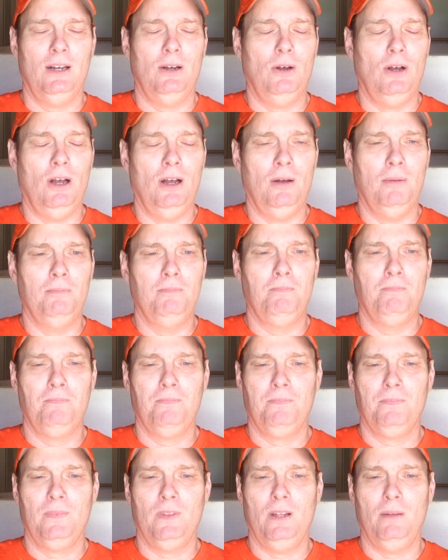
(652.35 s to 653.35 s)

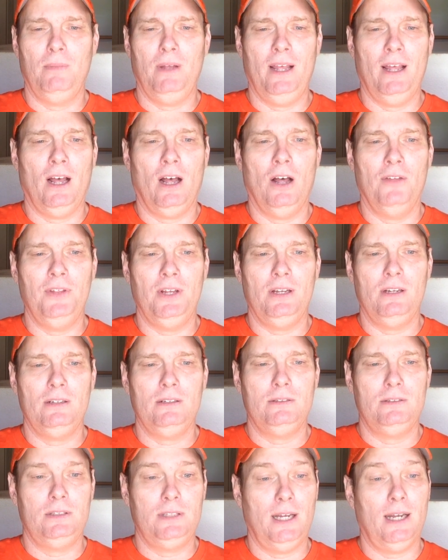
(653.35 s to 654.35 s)
All the
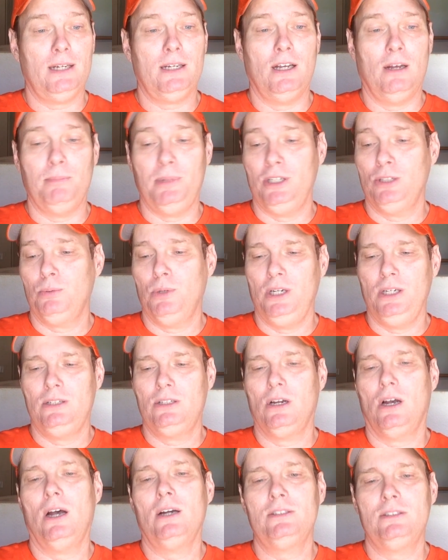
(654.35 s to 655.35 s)
tech companies, but he
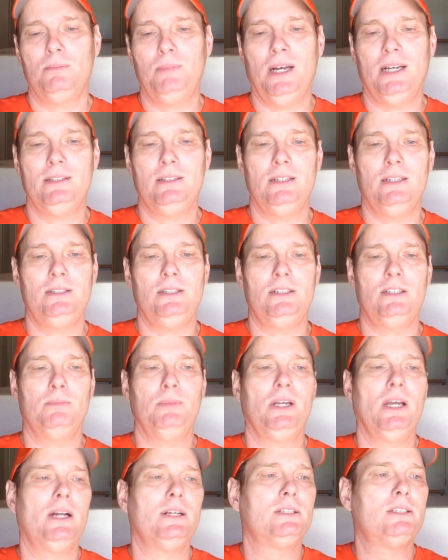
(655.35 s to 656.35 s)
talks about this. He said,
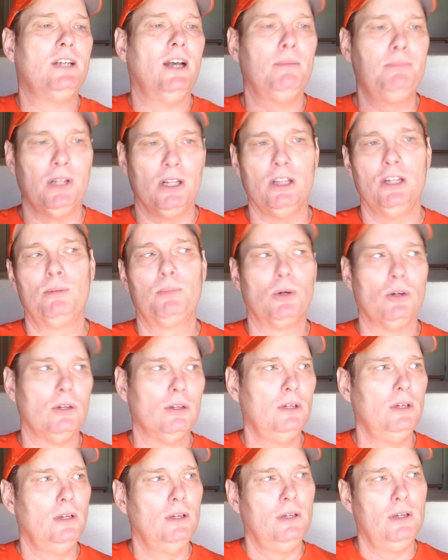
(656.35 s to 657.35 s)
we got to stop the
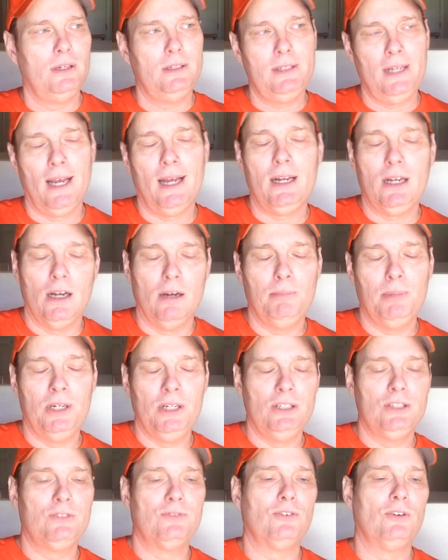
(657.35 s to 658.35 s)
liberal tech
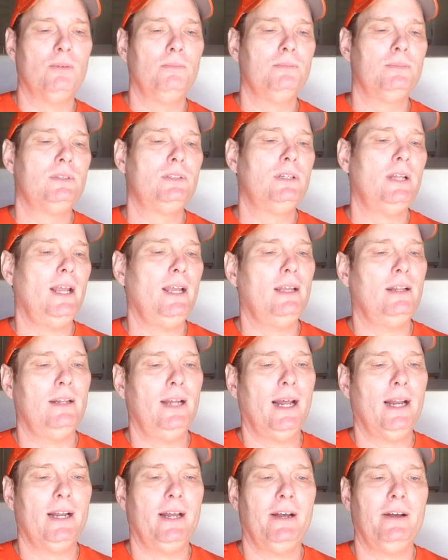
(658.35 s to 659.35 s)
companies from
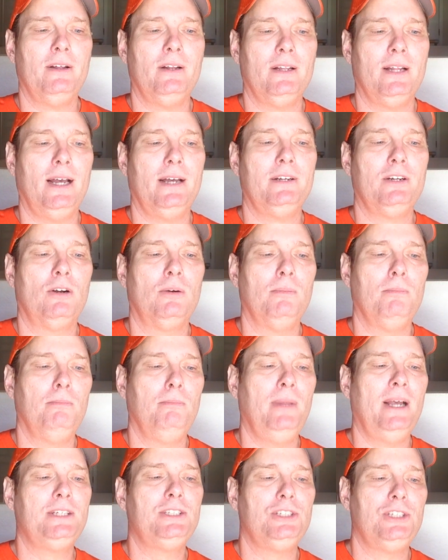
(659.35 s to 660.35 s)
not letting our
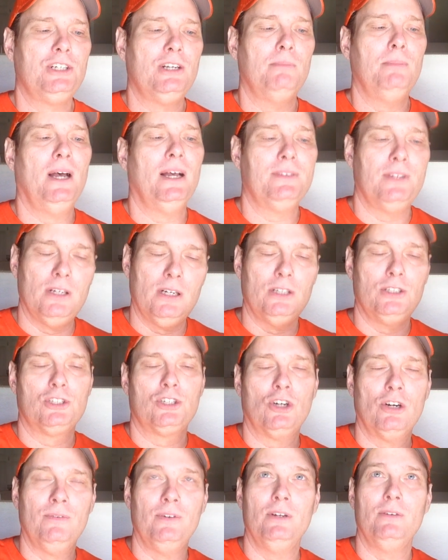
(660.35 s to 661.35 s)
message come out, the
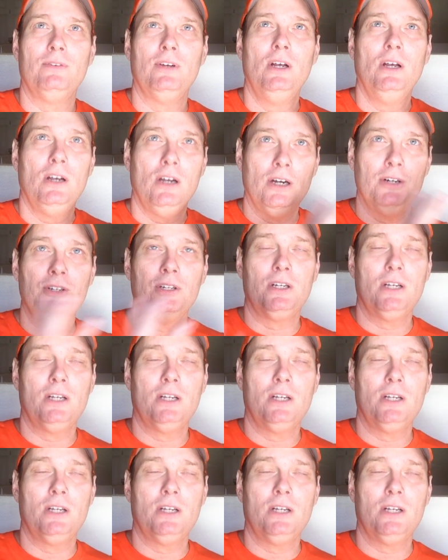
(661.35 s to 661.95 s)
conservative under